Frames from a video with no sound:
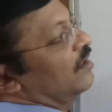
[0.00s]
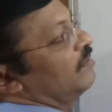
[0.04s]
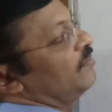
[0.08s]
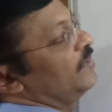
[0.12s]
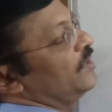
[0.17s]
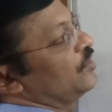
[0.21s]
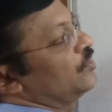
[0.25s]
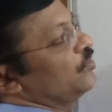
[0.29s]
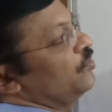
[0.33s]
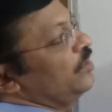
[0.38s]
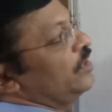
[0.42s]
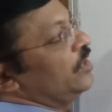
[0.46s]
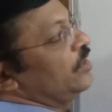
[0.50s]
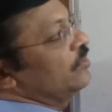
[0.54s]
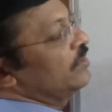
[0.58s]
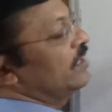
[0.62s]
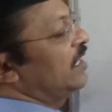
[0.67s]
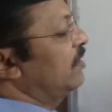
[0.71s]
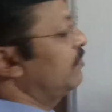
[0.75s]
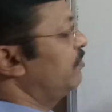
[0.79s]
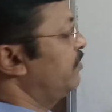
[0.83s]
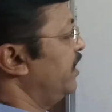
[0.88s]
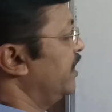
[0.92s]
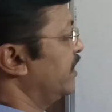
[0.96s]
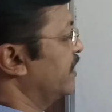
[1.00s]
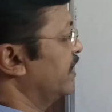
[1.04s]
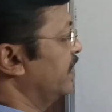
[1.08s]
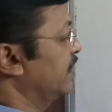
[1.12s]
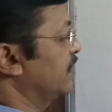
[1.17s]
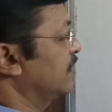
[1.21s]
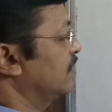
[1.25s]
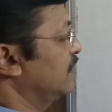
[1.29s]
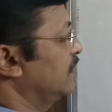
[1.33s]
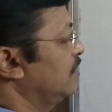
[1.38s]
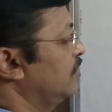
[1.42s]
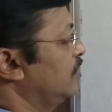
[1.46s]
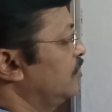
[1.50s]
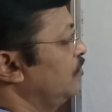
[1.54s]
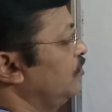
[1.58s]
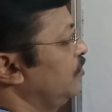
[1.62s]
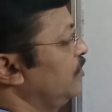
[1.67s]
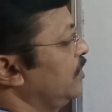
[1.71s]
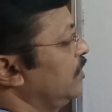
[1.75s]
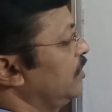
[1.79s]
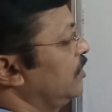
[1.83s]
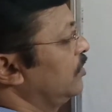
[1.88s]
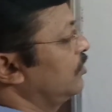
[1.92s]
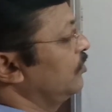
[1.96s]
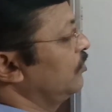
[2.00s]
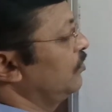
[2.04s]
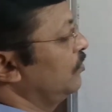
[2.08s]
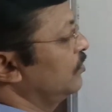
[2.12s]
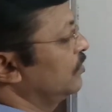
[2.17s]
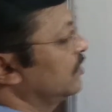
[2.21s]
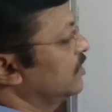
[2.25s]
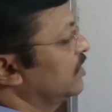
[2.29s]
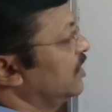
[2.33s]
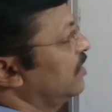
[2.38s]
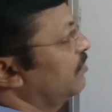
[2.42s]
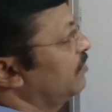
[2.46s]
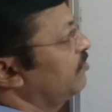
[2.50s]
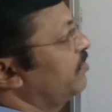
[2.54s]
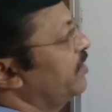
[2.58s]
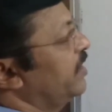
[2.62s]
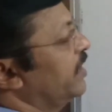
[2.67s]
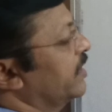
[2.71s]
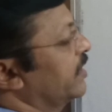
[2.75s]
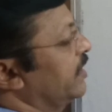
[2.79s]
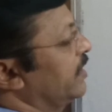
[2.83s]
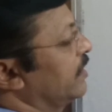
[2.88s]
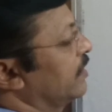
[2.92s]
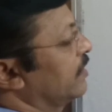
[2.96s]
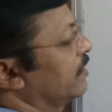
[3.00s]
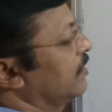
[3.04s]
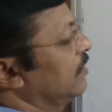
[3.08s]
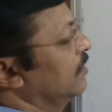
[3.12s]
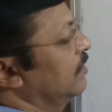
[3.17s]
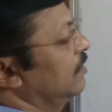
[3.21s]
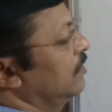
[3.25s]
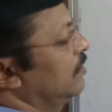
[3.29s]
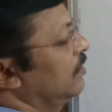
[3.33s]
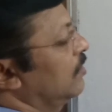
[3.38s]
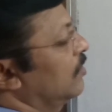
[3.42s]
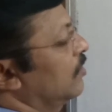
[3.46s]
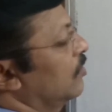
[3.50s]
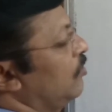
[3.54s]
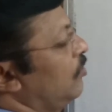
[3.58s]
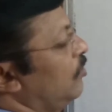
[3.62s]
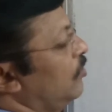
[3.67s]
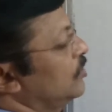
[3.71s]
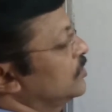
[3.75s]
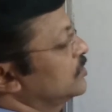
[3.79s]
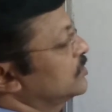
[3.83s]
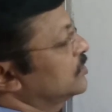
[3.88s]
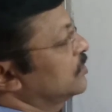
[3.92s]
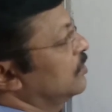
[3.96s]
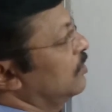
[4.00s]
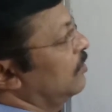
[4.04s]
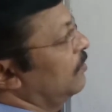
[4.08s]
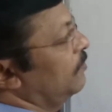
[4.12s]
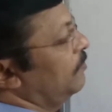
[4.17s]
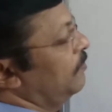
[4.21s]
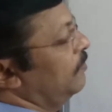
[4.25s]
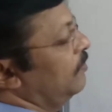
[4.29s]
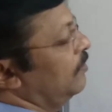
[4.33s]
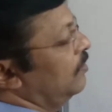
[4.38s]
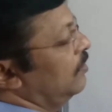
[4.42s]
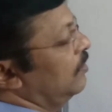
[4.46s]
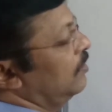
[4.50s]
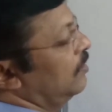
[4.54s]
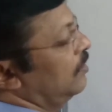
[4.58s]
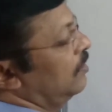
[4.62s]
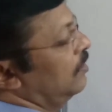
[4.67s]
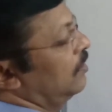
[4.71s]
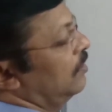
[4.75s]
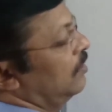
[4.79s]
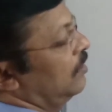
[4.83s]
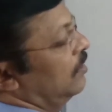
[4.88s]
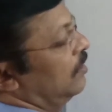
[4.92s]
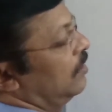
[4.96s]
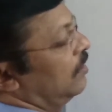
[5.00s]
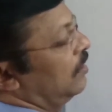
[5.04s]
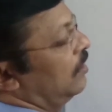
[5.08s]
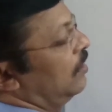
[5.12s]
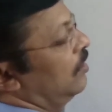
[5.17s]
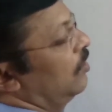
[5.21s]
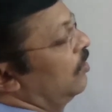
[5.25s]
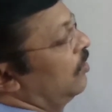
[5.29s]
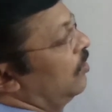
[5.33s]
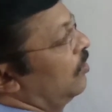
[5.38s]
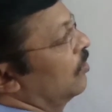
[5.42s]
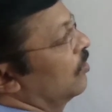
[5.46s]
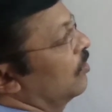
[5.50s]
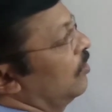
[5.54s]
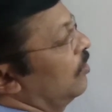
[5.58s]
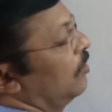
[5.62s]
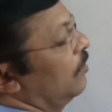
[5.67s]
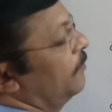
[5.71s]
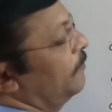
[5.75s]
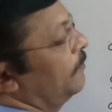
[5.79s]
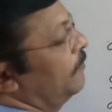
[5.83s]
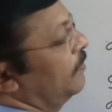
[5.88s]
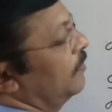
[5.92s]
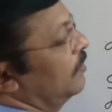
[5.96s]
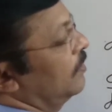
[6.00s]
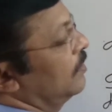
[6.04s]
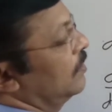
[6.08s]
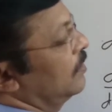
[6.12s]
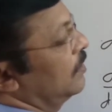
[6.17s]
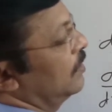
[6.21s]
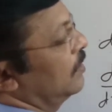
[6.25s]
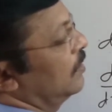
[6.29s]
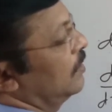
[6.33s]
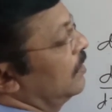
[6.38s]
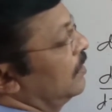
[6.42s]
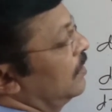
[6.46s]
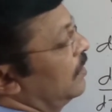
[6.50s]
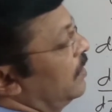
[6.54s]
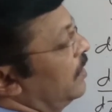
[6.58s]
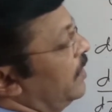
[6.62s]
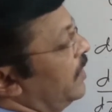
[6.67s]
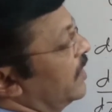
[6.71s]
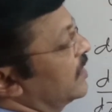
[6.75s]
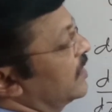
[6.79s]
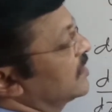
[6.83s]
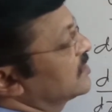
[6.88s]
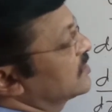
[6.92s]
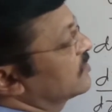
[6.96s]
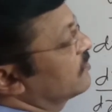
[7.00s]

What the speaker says: will be 2 into that bracket. 2 into that bracket. Cos of log of x